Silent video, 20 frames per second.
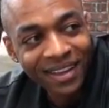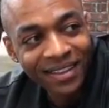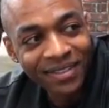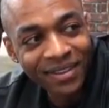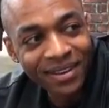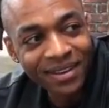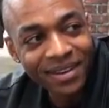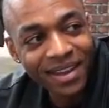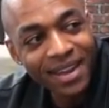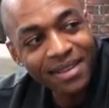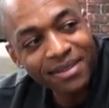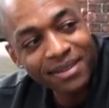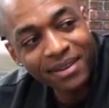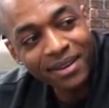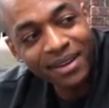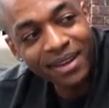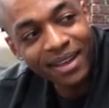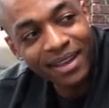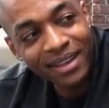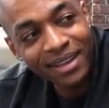and then Nathan
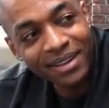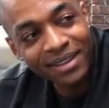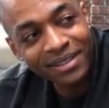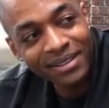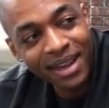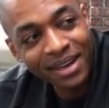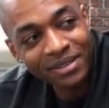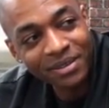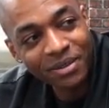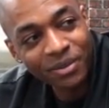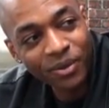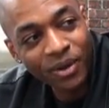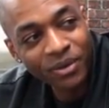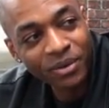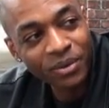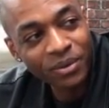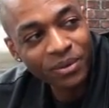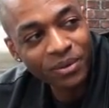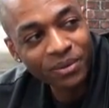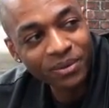is actually the
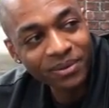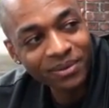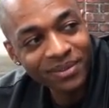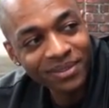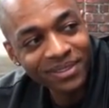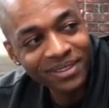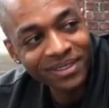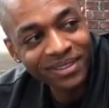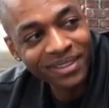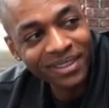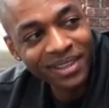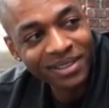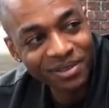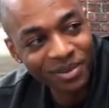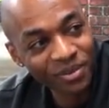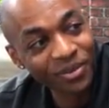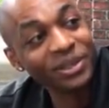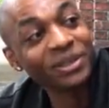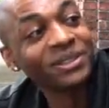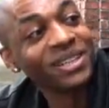one who is
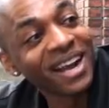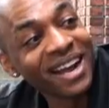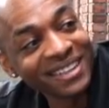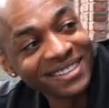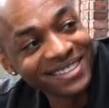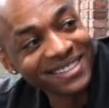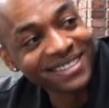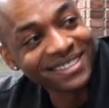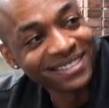the real doctor.